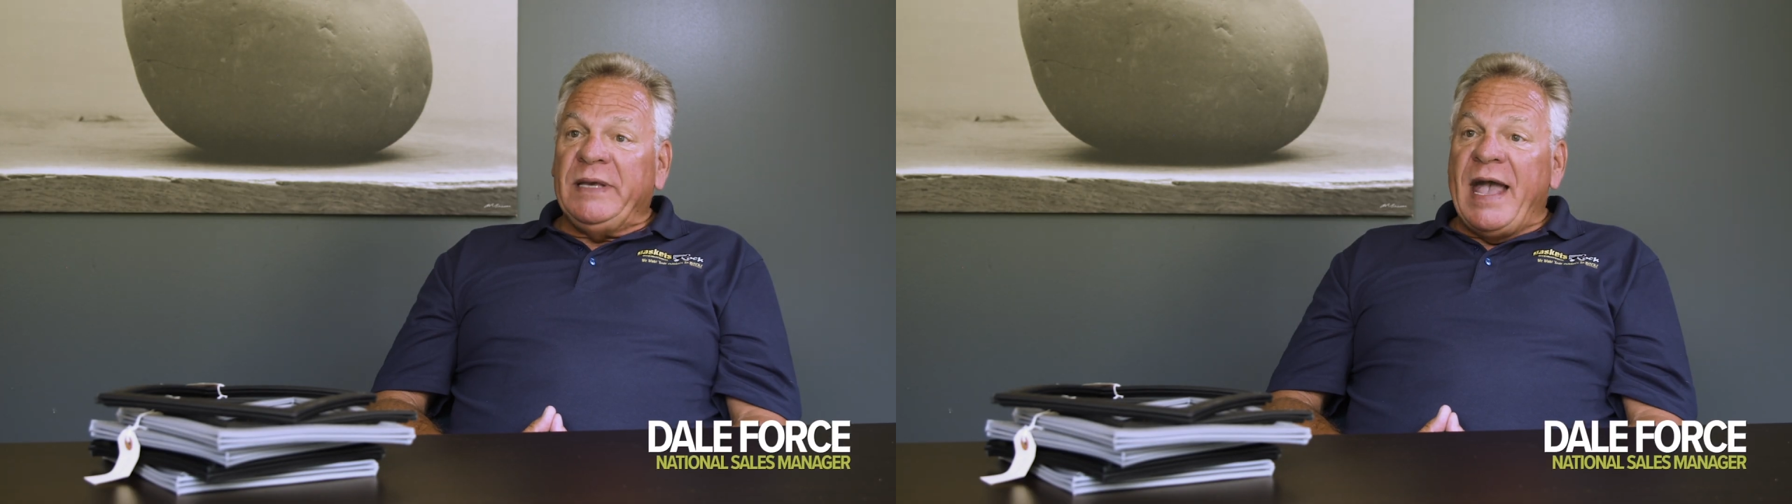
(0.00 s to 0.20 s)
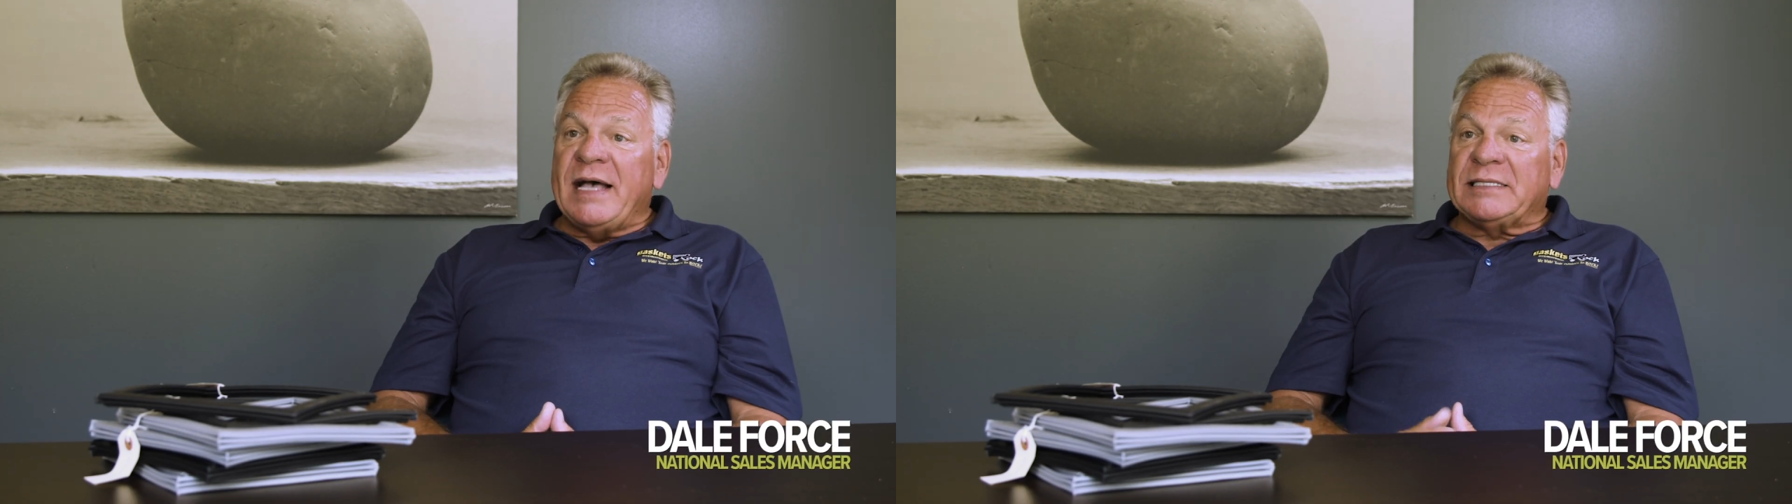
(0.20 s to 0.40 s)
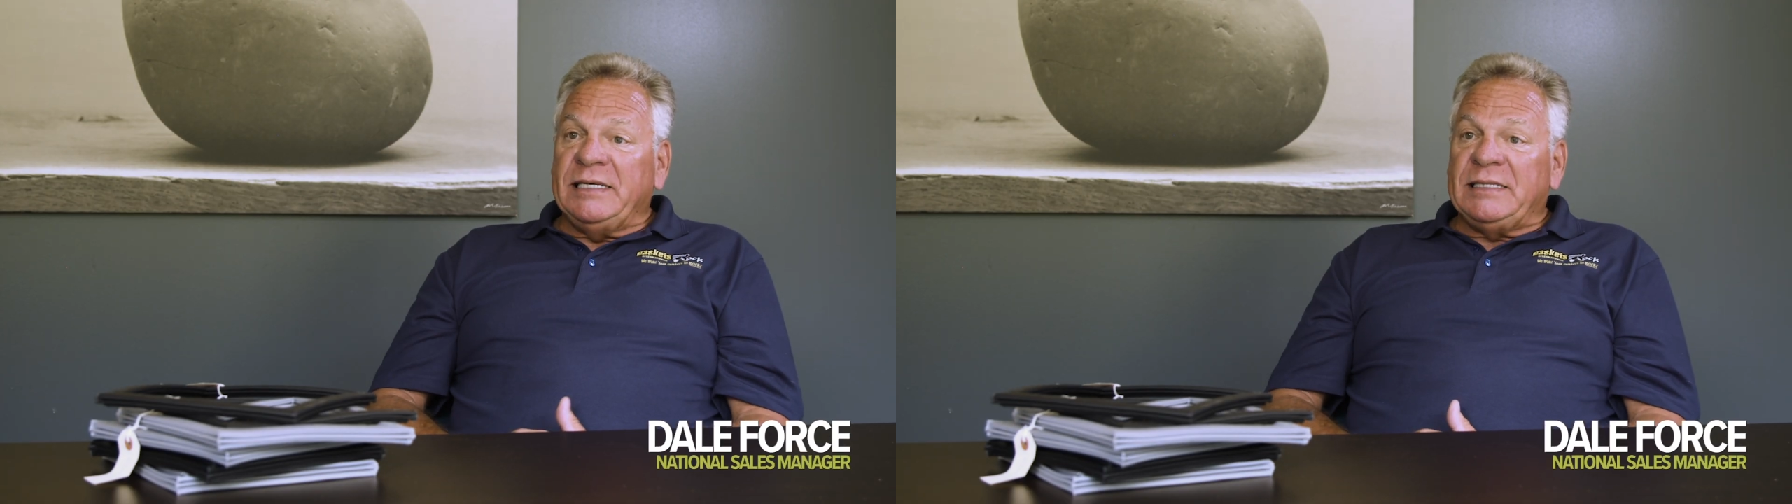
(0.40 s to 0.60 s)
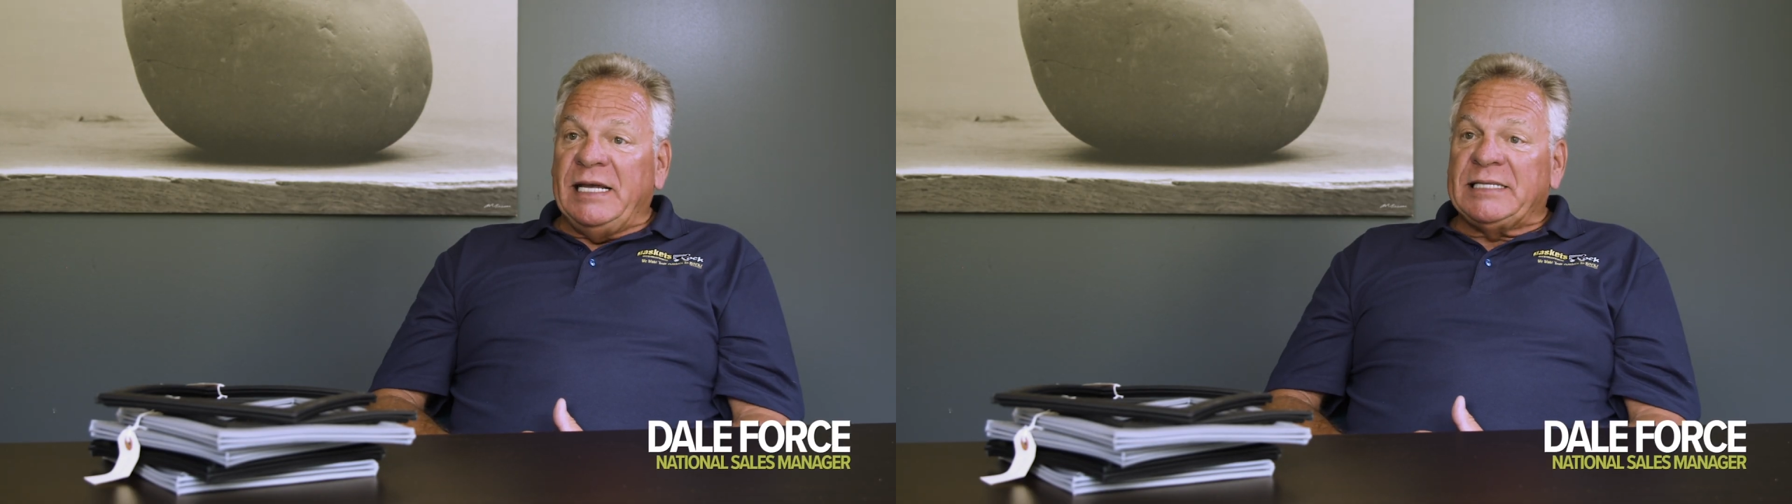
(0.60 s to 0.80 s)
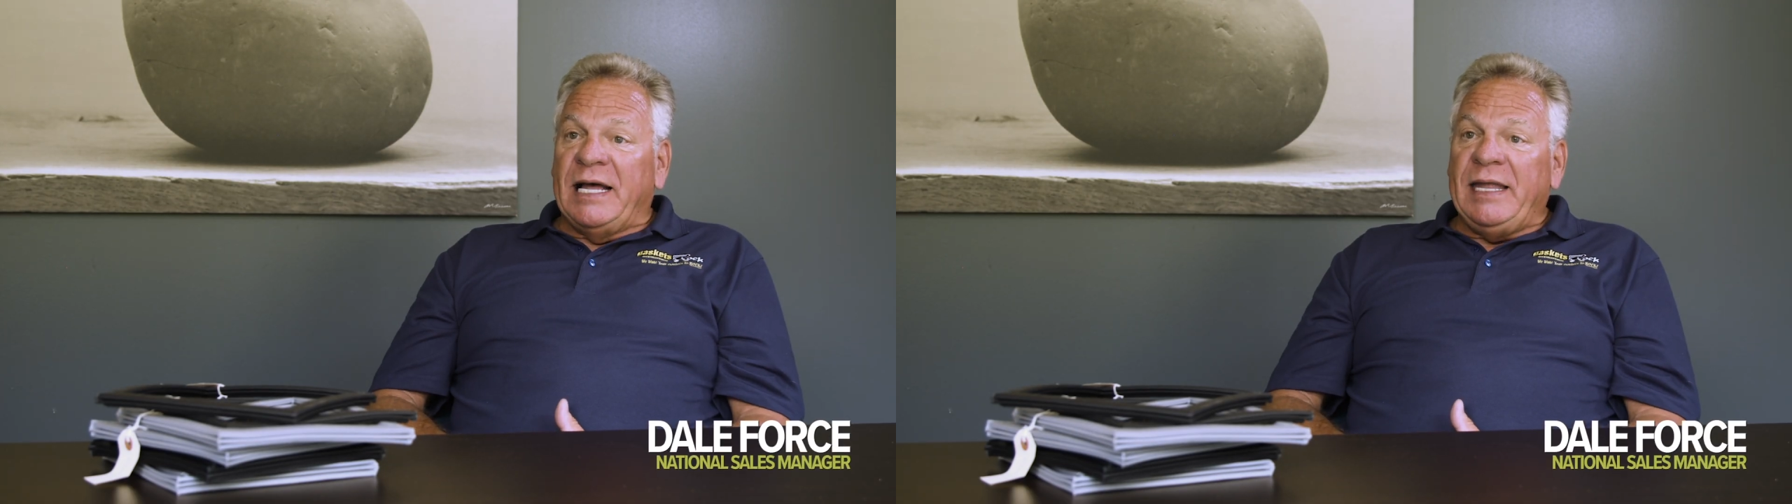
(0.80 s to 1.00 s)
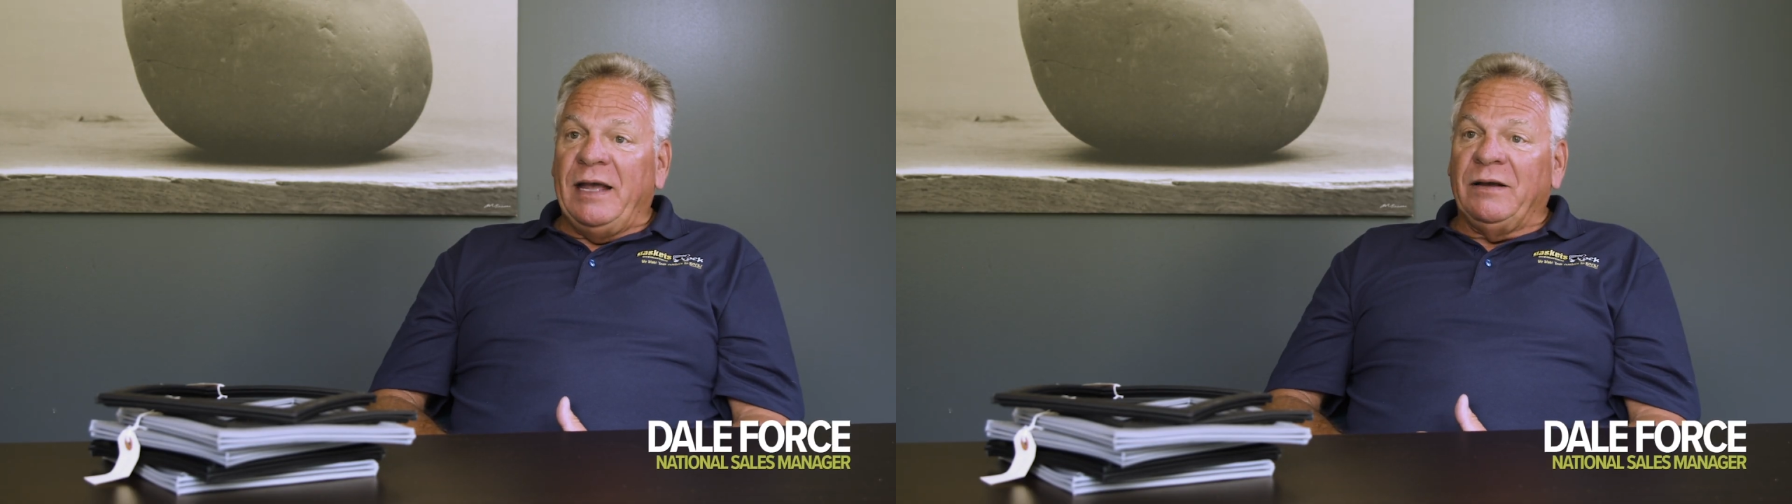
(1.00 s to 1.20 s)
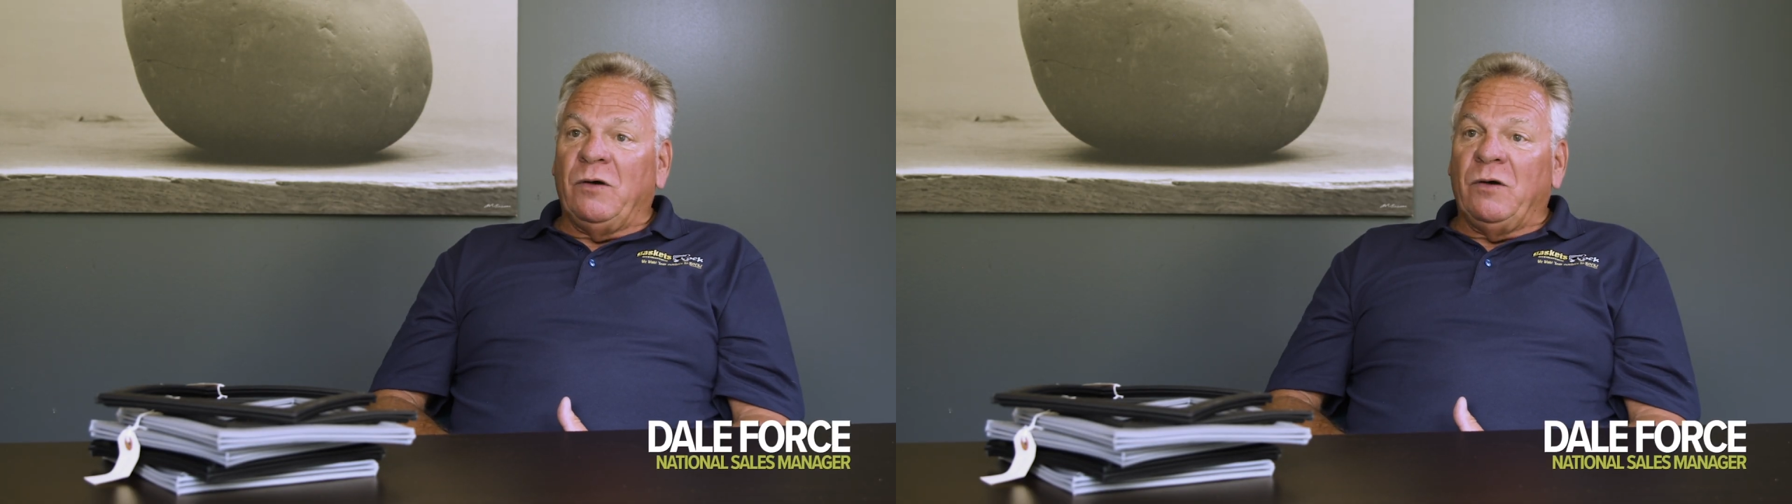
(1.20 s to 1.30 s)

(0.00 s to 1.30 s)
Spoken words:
gasket that's on that